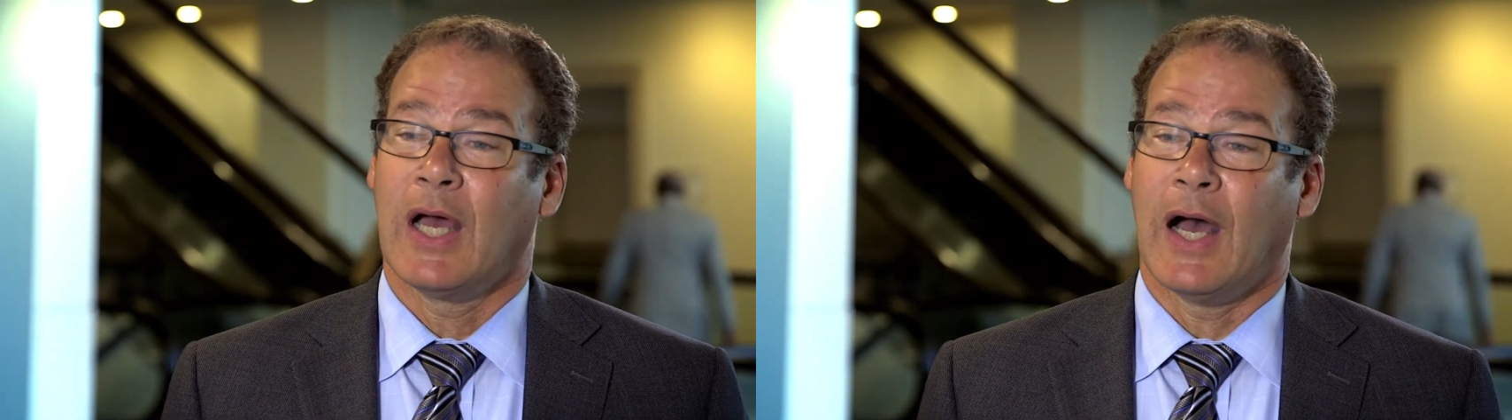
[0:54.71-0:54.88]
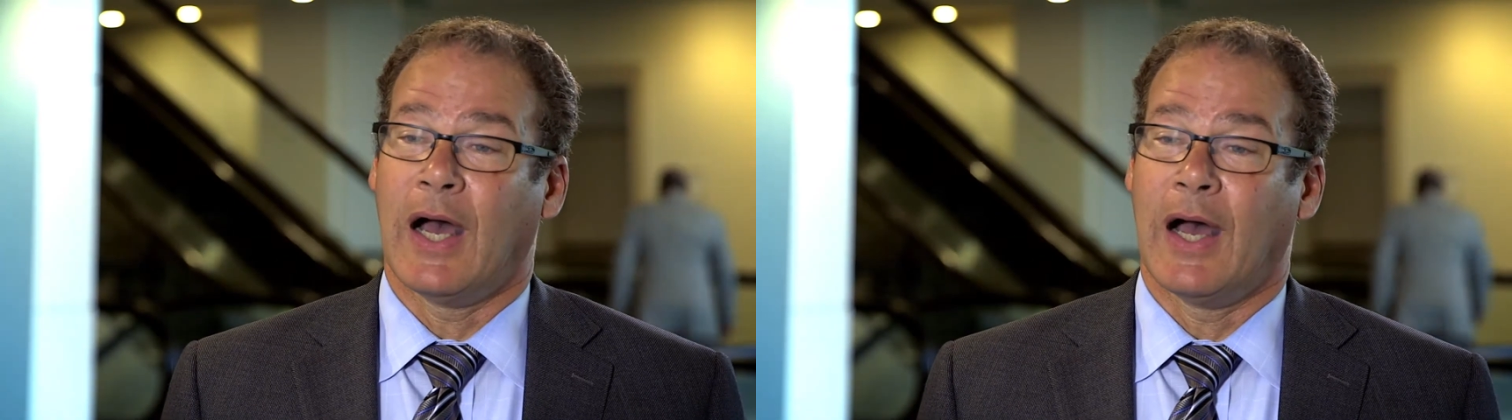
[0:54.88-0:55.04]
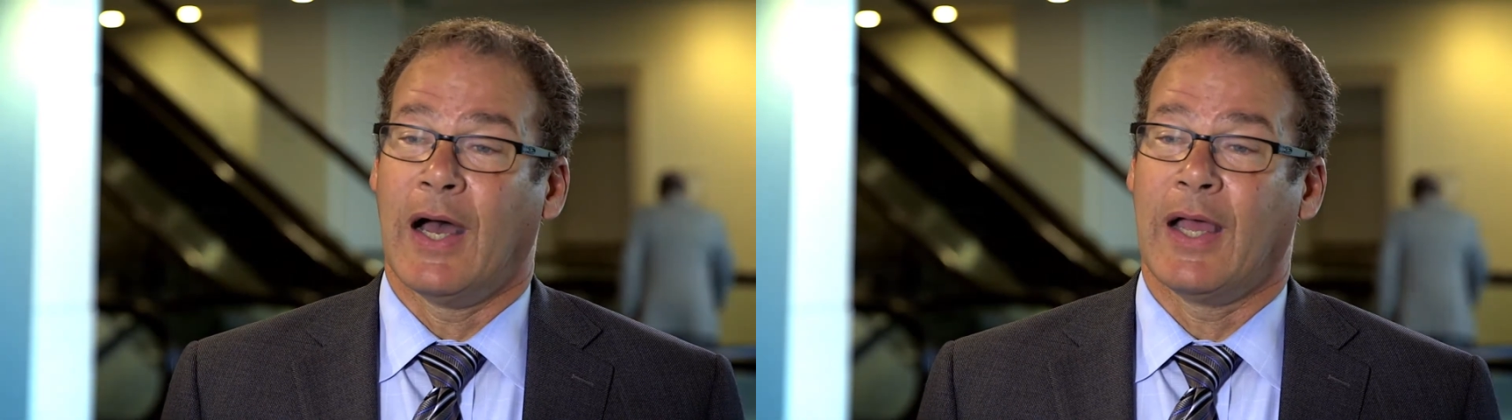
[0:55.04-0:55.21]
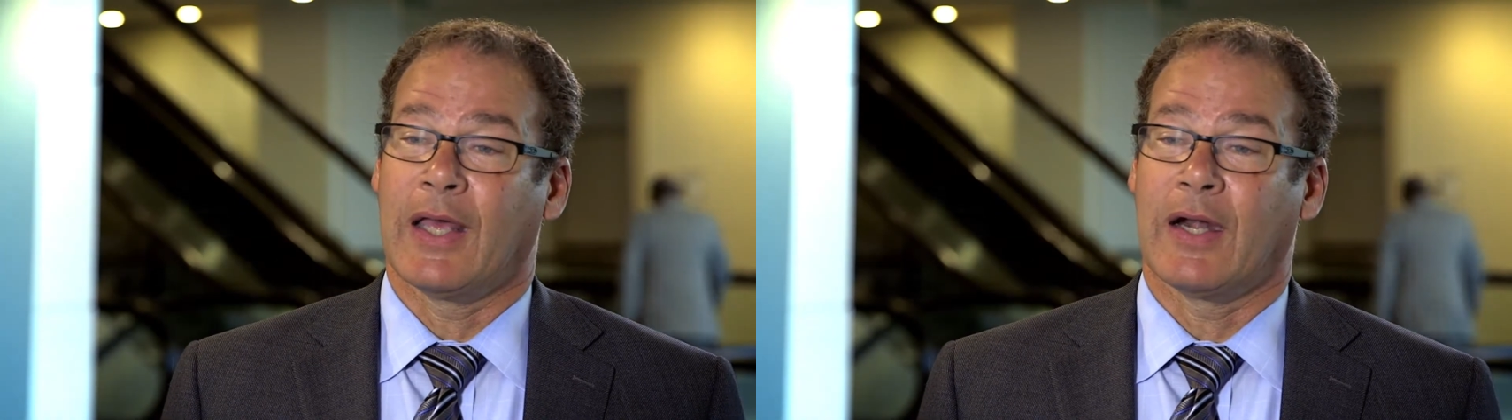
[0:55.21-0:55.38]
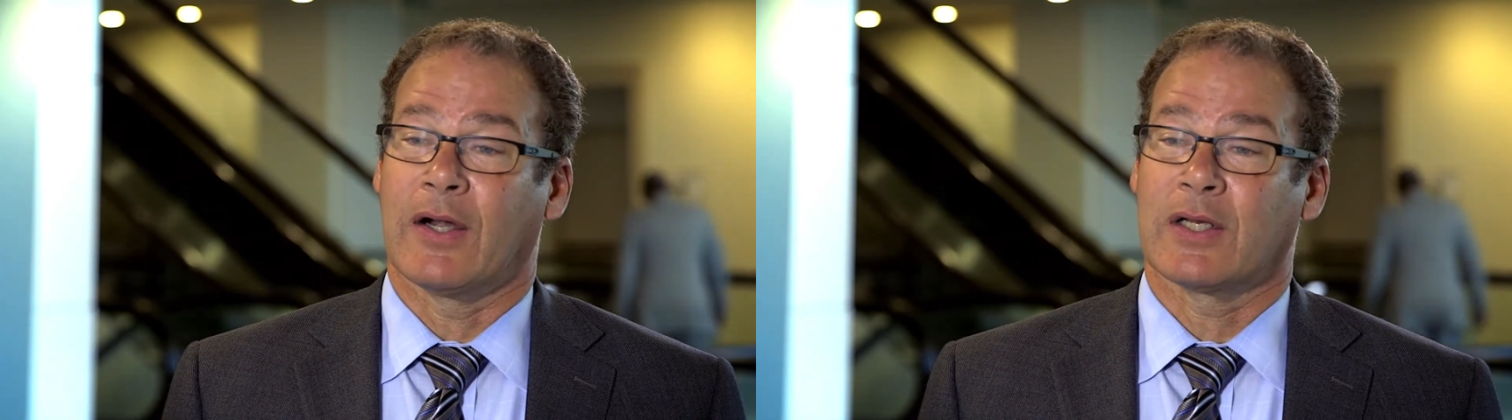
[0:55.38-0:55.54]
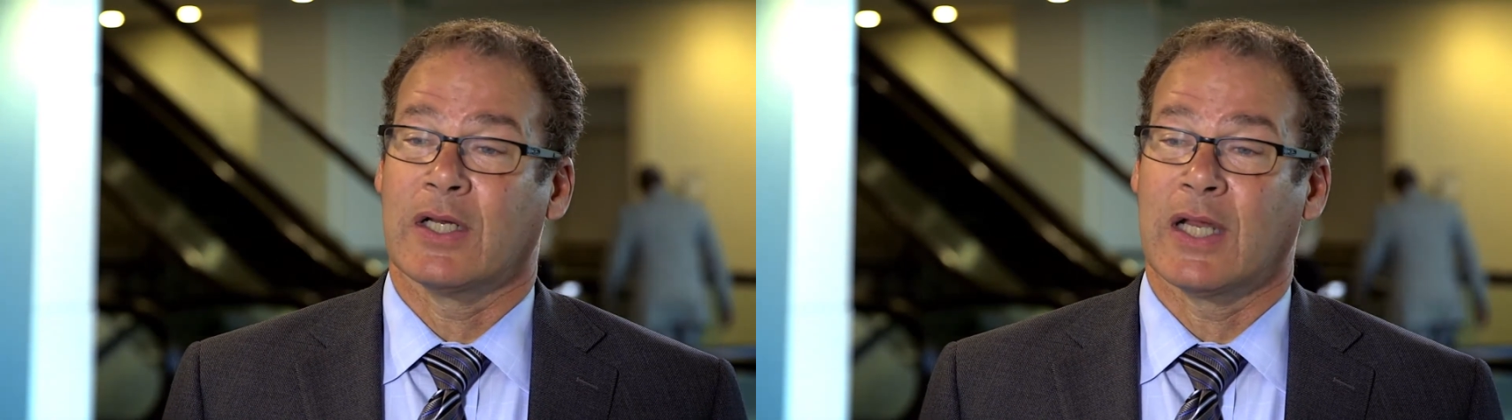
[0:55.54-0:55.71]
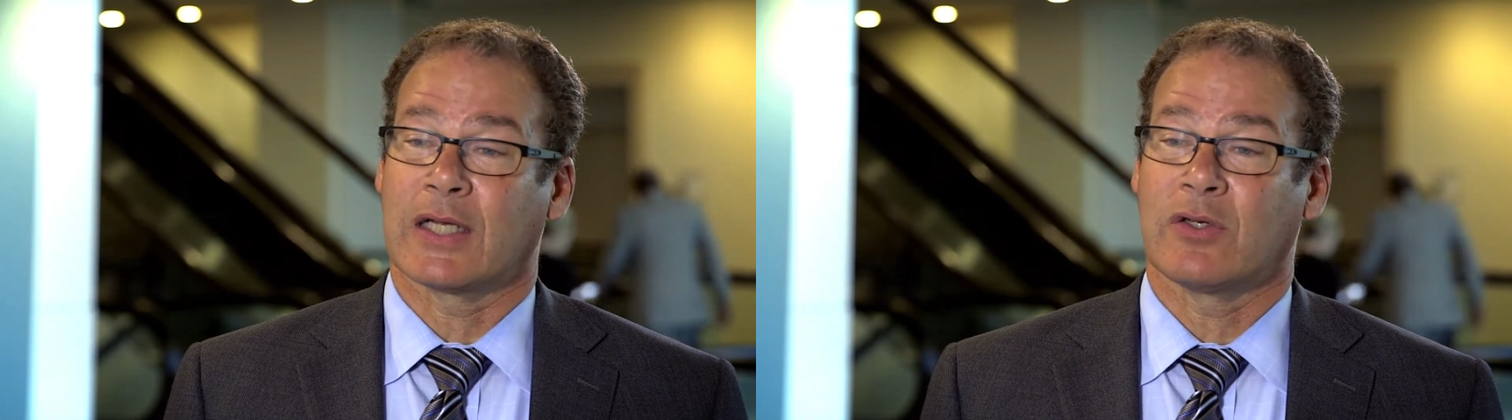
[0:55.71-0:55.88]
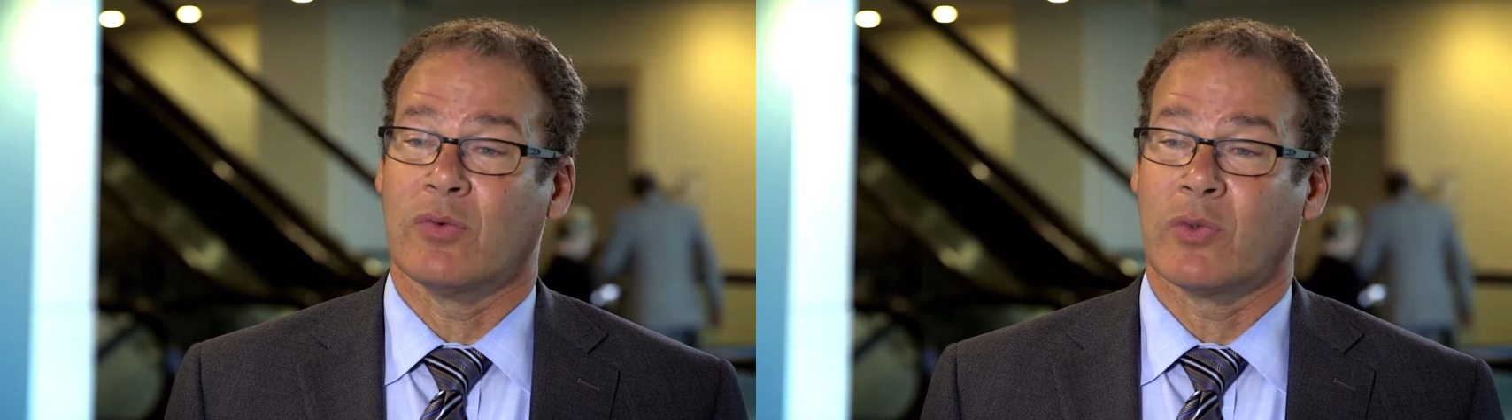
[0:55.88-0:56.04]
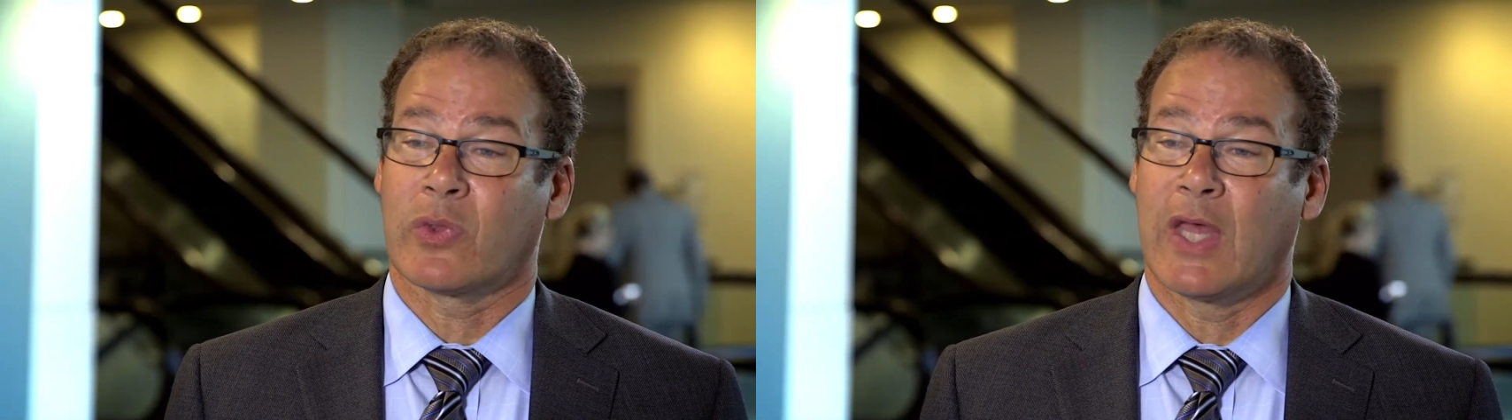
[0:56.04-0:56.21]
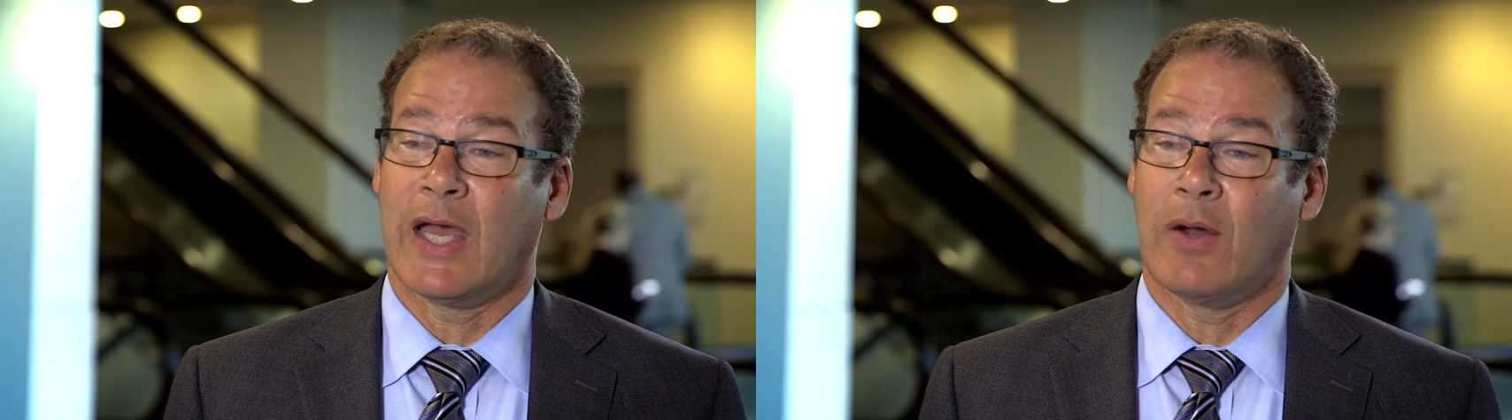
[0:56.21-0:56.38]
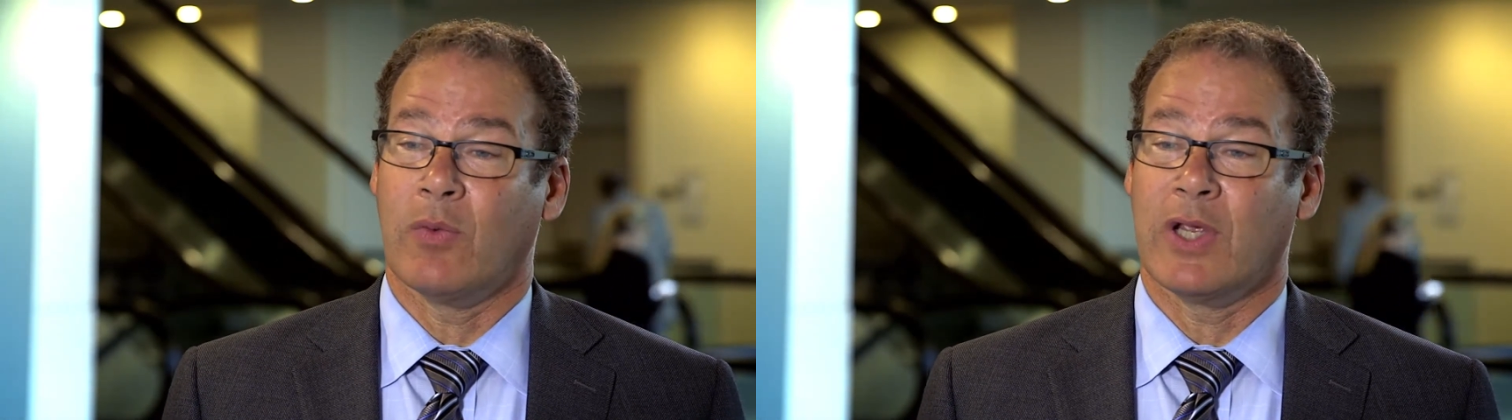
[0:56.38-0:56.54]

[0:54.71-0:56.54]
uh, and are connected with that.